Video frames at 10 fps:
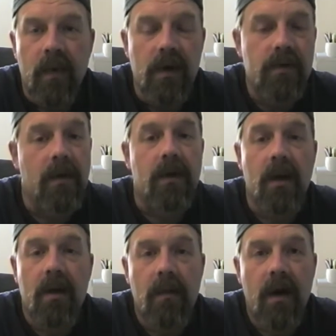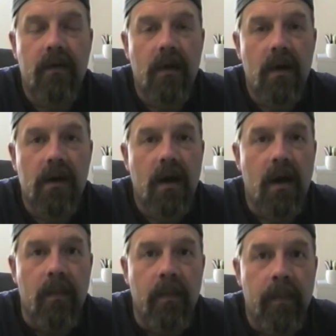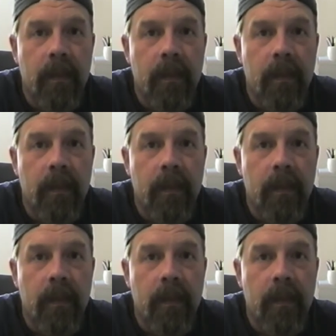He's been thinking about it for a long time.